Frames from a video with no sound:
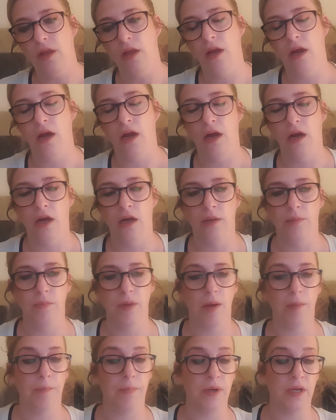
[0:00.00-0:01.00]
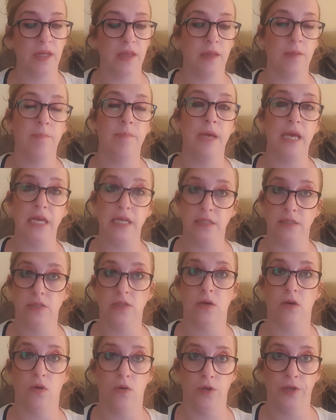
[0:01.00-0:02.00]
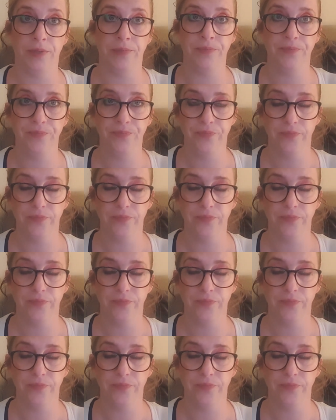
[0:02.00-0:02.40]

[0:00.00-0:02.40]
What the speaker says: But in the meantime,